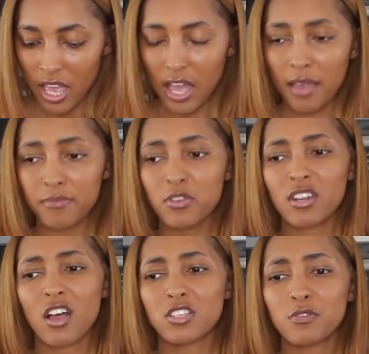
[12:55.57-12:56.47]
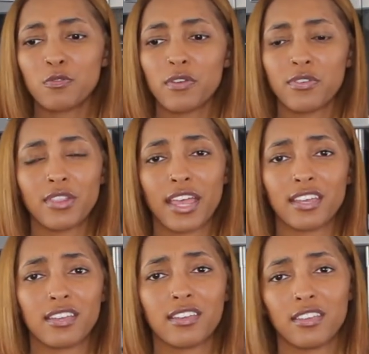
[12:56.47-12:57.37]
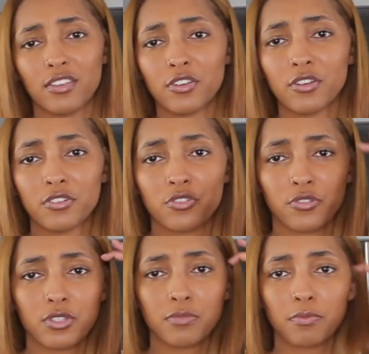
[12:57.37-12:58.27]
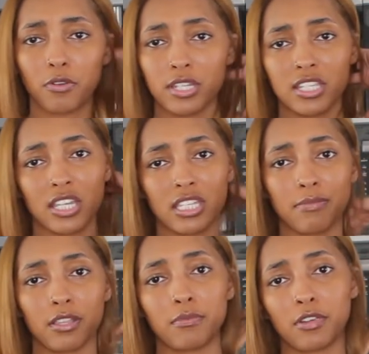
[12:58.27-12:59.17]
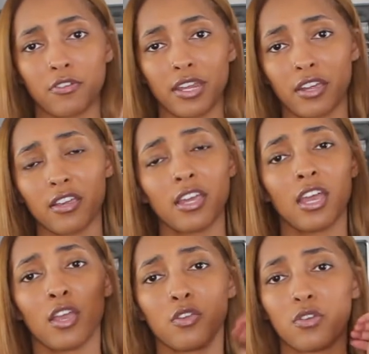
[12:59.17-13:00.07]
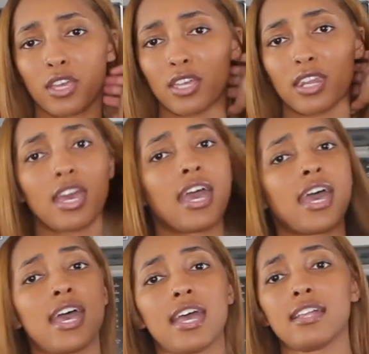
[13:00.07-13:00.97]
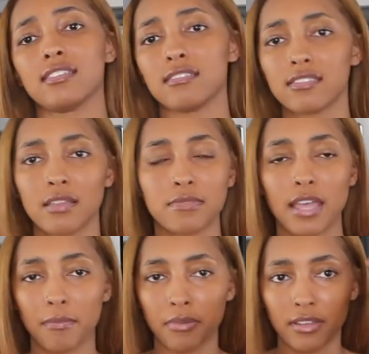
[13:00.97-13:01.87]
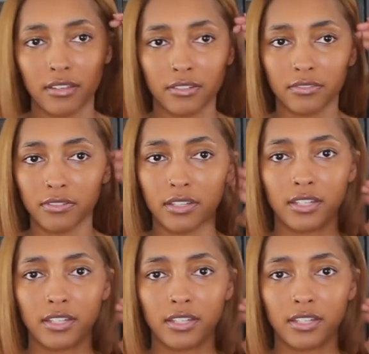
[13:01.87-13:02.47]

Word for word: Um, you can also, if you like your protein shakes to be a little bit greener, you can add some type of,